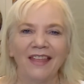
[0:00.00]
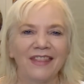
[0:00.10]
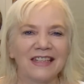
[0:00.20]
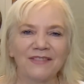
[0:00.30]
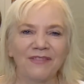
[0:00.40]

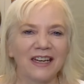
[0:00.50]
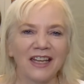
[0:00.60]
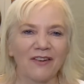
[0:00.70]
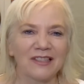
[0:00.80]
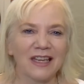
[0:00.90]
This
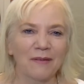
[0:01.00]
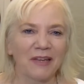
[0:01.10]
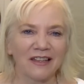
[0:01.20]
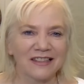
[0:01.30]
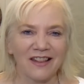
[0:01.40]
video is going to
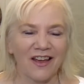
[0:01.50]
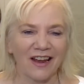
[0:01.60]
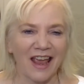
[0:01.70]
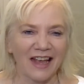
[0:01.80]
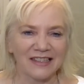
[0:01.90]
be as
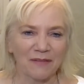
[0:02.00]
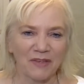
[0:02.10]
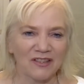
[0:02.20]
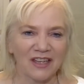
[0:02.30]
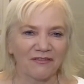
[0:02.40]
long as a
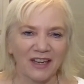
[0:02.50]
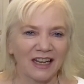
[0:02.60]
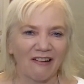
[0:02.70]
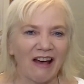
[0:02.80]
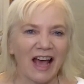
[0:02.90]
music
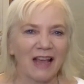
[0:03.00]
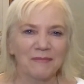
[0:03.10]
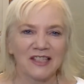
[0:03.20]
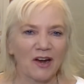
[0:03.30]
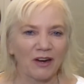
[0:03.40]
video. I'm
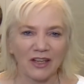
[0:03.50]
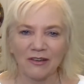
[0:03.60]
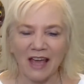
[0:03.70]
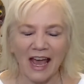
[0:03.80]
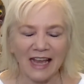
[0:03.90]
sorry, you
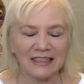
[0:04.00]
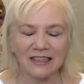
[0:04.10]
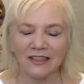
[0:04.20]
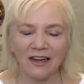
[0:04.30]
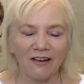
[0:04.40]

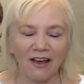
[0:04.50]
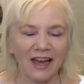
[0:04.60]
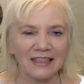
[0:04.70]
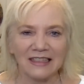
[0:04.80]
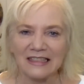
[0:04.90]
guys. You know,
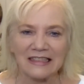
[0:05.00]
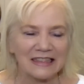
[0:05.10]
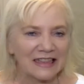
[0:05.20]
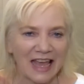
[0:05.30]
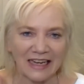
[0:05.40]
I just
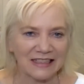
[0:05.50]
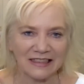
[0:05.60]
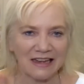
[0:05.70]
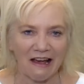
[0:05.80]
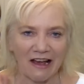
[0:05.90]
like to
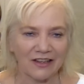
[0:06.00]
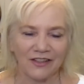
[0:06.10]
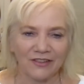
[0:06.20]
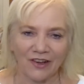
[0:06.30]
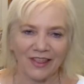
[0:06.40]
talk.
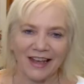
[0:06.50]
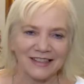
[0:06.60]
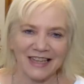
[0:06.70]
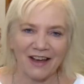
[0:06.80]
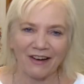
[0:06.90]
You know,
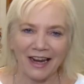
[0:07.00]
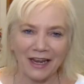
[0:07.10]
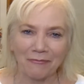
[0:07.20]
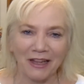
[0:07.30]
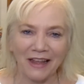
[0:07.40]
that's how I
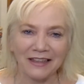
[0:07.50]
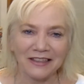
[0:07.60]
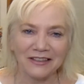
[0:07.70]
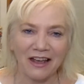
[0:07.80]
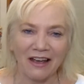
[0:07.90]
am. I like
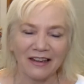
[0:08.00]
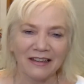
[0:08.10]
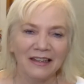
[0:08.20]
to talk.